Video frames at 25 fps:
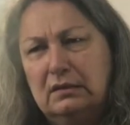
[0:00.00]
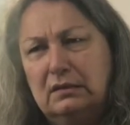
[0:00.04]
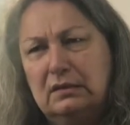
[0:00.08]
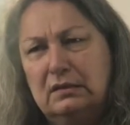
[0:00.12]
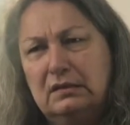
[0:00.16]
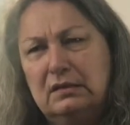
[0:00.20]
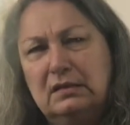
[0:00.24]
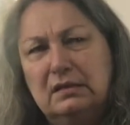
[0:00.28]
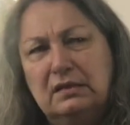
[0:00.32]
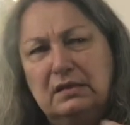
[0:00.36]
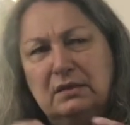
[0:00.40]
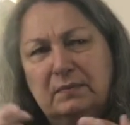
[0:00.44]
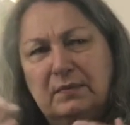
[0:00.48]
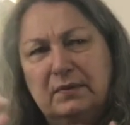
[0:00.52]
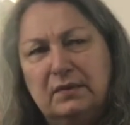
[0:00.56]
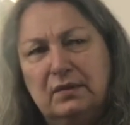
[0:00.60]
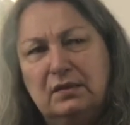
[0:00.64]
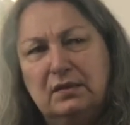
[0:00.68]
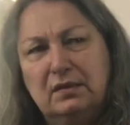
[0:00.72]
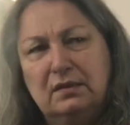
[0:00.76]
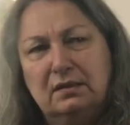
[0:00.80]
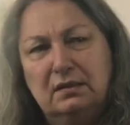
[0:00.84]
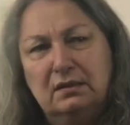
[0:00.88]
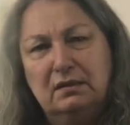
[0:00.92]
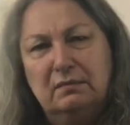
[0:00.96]
is this
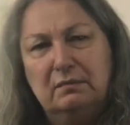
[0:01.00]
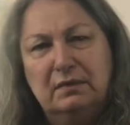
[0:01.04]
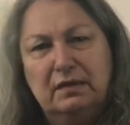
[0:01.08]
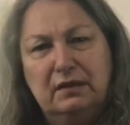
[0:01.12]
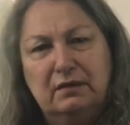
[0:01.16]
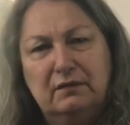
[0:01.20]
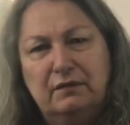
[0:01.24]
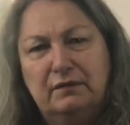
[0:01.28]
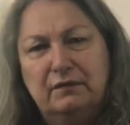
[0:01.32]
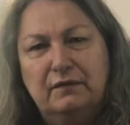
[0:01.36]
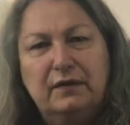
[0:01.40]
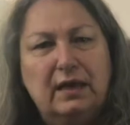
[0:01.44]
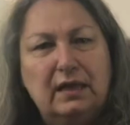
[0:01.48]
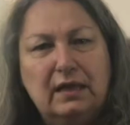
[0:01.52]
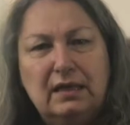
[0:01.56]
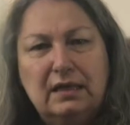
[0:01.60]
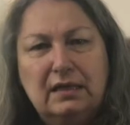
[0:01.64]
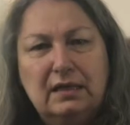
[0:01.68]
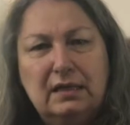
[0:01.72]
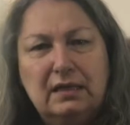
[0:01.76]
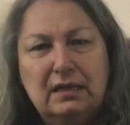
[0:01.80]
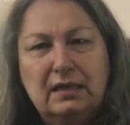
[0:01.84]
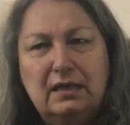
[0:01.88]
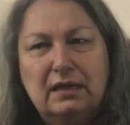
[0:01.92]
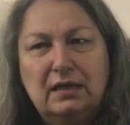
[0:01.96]
person going to be
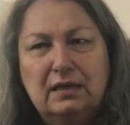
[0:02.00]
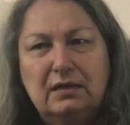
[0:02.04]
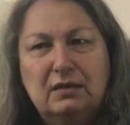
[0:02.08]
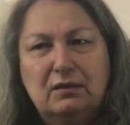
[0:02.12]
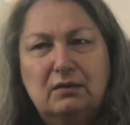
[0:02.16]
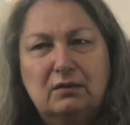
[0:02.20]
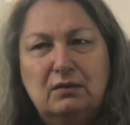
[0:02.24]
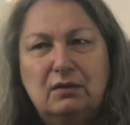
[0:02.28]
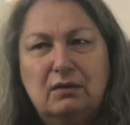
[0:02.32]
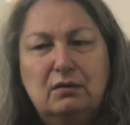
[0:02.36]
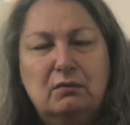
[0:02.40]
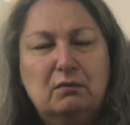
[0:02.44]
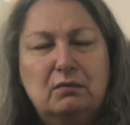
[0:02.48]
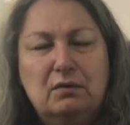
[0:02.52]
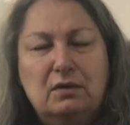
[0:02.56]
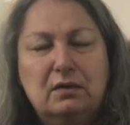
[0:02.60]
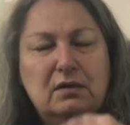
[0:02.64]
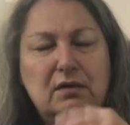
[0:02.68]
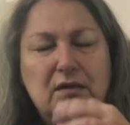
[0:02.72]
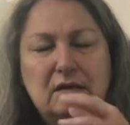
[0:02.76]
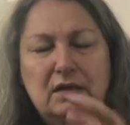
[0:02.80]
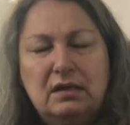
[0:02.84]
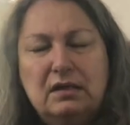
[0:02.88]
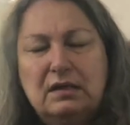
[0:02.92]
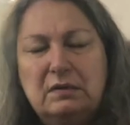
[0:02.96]
offended, or what
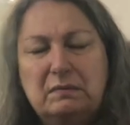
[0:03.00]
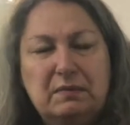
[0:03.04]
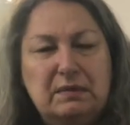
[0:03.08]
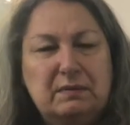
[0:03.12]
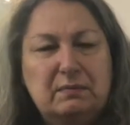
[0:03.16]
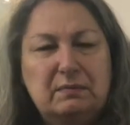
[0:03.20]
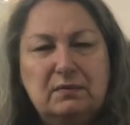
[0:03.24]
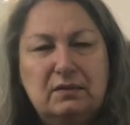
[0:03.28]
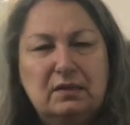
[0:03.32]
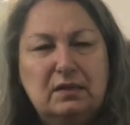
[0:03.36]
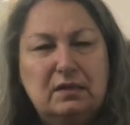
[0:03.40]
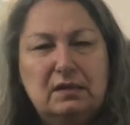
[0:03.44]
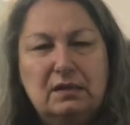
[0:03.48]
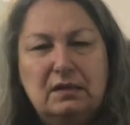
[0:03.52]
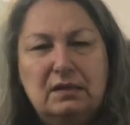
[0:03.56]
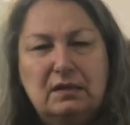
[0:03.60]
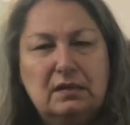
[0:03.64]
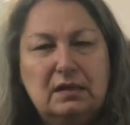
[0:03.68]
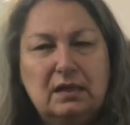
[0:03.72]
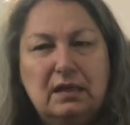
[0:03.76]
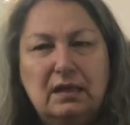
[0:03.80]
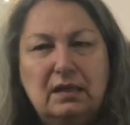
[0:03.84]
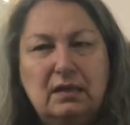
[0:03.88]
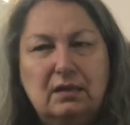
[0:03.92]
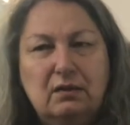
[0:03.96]
are these people going to
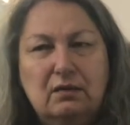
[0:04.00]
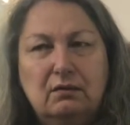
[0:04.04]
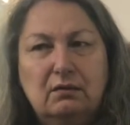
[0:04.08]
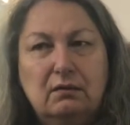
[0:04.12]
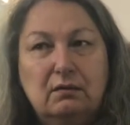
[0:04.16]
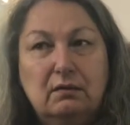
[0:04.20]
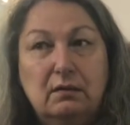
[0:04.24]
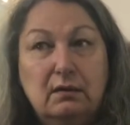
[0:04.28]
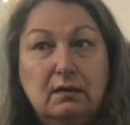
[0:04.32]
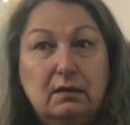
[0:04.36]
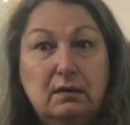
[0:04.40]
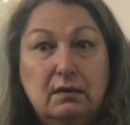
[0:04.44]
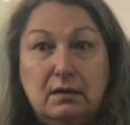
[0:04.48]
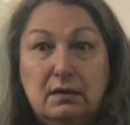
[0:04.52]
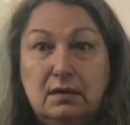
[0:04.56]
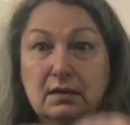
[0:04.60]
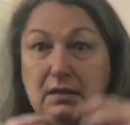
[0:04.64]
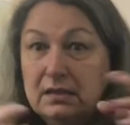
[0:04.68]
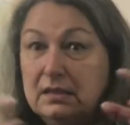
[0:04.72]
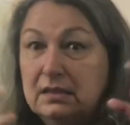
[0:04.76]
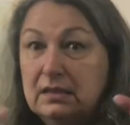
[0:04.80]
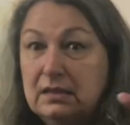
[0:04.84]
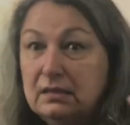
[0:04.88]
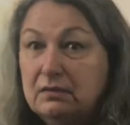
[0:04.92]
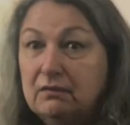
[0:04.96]
think, or
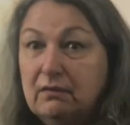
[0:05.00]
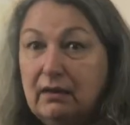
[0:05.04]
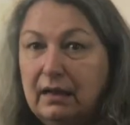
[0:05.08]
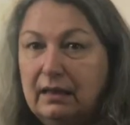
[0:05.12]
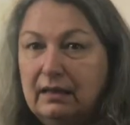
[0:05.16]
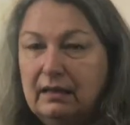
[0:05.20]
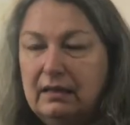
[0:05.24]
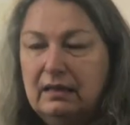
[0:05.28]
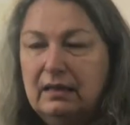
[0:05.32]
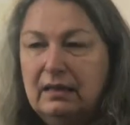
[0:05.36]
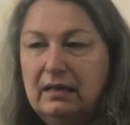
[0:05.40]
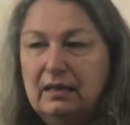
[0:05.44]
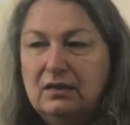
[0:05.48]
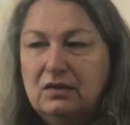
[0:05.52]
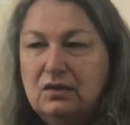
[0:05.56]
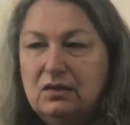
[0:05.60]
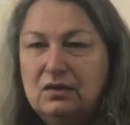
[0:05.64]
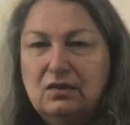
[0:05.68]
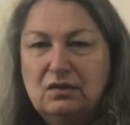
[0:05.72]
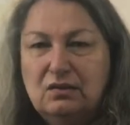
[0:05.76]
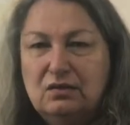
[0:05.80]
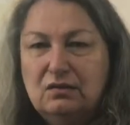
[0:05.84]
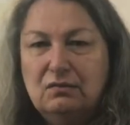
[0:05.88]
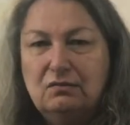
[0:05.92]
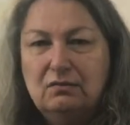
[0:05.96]
is this the right thing
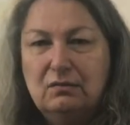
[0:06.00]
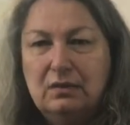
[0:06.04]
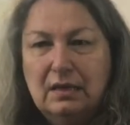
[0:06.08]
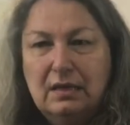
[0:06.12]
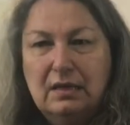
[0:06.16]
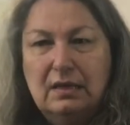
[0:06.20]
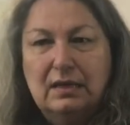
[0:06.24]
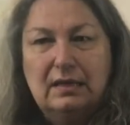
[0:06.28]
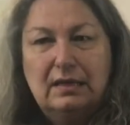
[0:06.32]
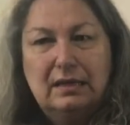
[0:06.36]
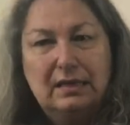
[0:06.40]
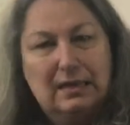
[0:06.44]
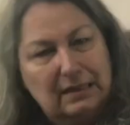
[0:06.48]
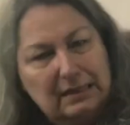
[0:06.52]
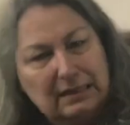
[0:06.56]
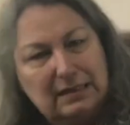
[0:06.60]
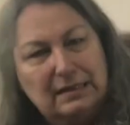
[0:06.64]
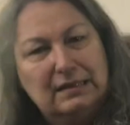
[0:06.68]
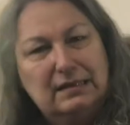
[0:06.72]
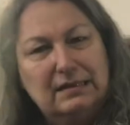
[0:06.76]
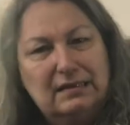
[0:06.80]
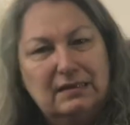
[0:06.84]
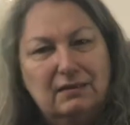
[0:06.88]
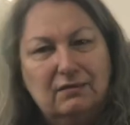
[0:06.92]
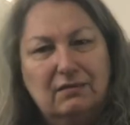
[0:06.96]
to do? Yes,
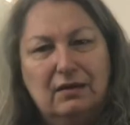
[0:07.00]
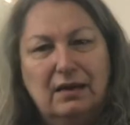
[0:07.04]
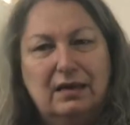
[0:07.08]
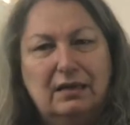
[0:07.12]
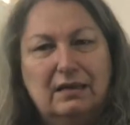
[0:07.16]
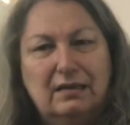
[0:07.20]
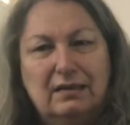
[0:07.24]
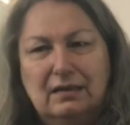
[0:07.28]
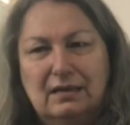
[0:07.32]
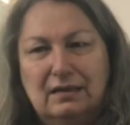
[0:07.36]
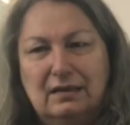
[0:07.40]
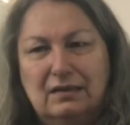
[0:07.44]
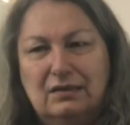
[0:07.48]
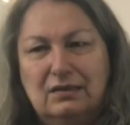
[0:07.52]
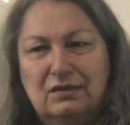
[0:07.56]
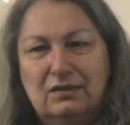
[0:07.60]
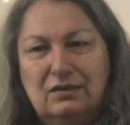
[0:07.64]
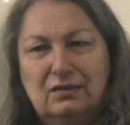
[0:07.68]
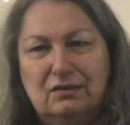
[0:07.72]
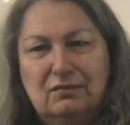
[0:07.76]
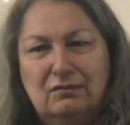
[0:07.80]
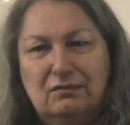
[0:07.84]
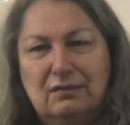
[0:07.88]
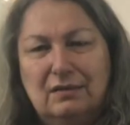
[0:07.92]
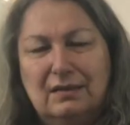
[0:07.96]
it's the right thing to
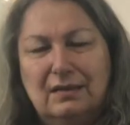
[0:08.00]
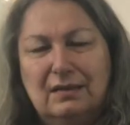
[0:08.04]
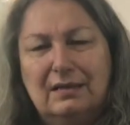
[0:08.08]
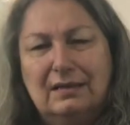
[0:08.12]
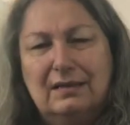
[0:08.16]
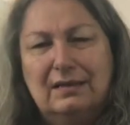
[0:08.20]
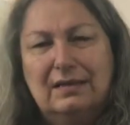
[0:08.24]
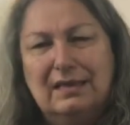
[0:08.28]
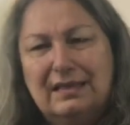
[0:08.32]
do.